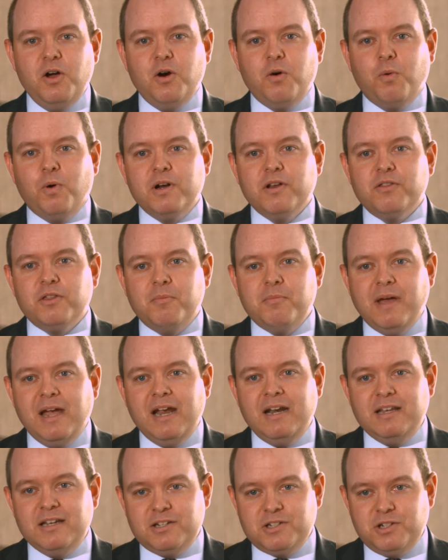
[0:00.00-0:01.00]
One of the
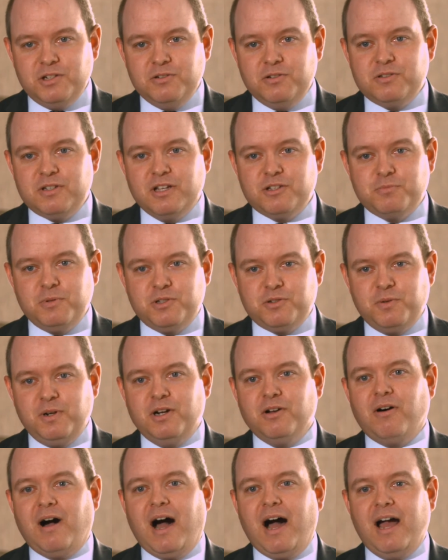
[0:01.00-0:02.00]
main issues as between
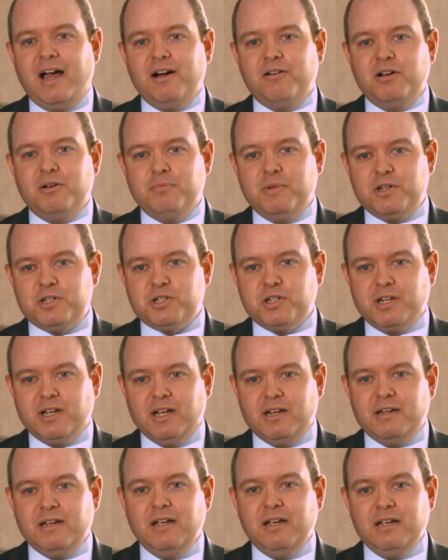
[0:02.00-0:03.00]
Ohio and
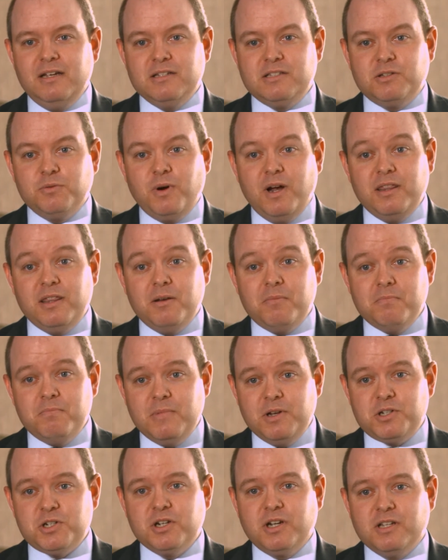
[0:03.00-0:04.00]
Michigan is the way that
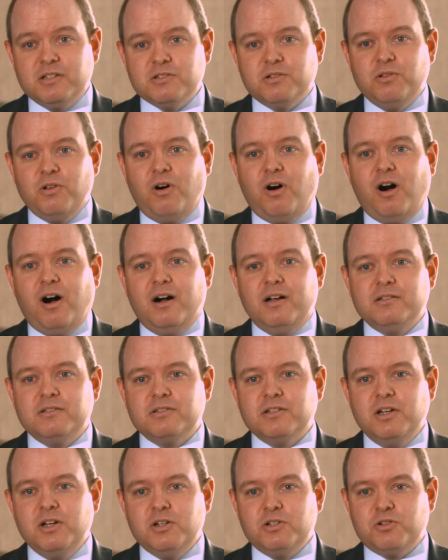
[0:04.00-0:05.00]
Michigan's
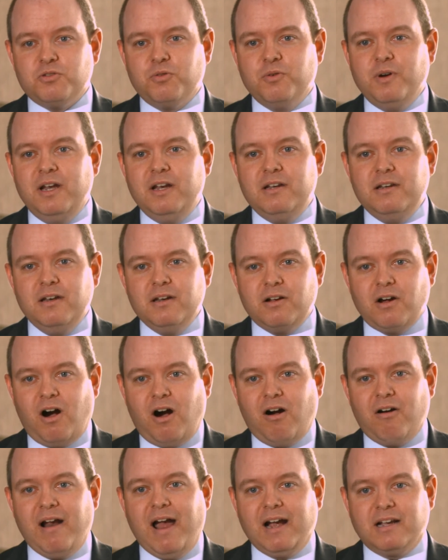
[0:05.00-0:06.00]
laws treat
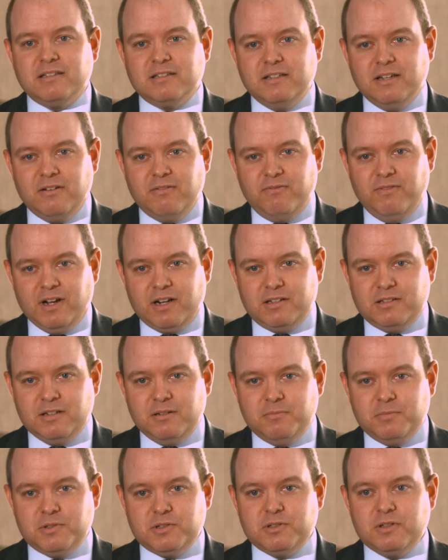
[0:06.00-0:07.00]
car accident
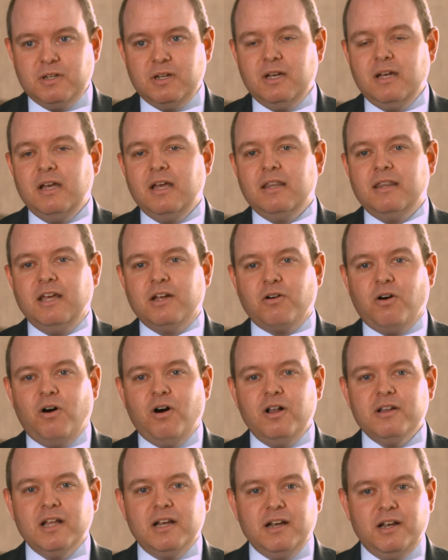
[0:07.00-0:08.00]
victims. They
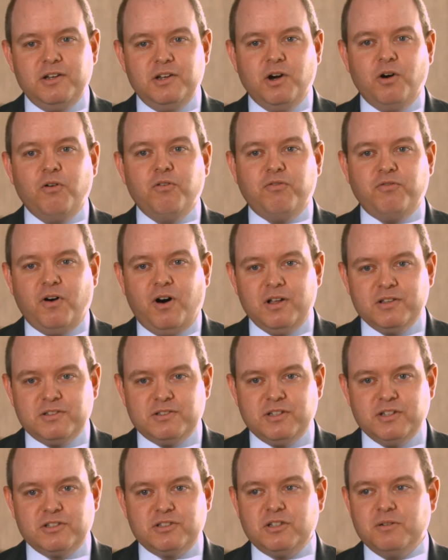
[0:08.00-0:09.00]
call it a no-fault
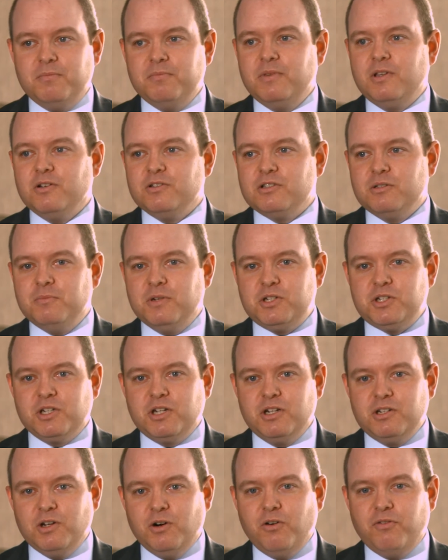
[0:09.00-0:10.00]
system. There's the
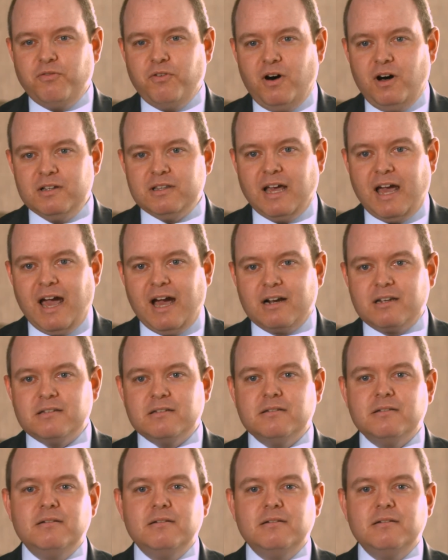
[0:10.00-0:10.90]
Michigan No Fault Act.